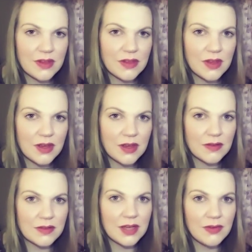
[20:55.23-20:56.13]
that
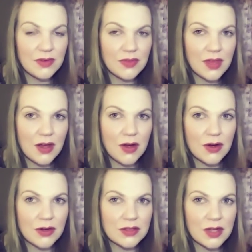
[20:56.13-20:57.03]
even if they
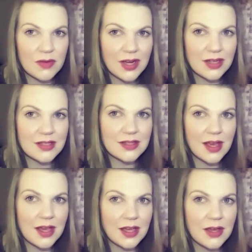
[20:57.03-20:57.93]
aren't directly
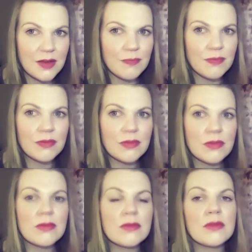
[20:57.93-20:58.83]
saying it,
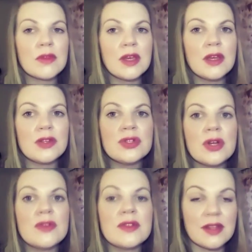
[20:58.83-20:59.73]
it
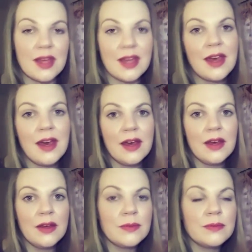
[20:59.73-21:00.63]
shows that they
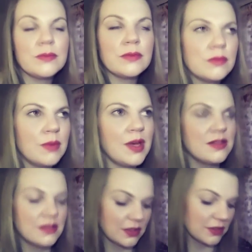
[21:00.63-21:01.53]
care,
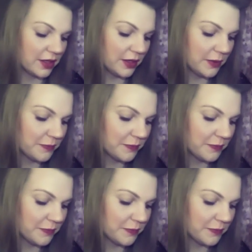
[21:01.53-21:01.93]
basically.